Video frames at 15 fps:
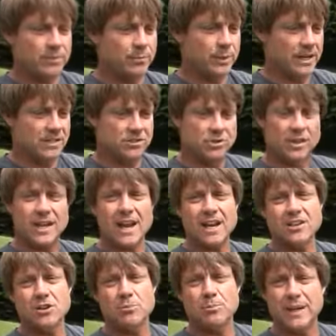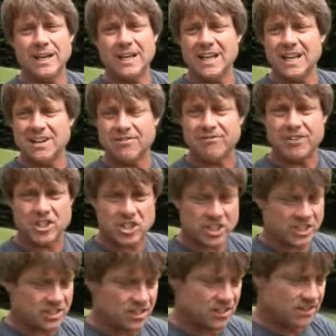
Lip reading: the blade. So again, you're being inefficient.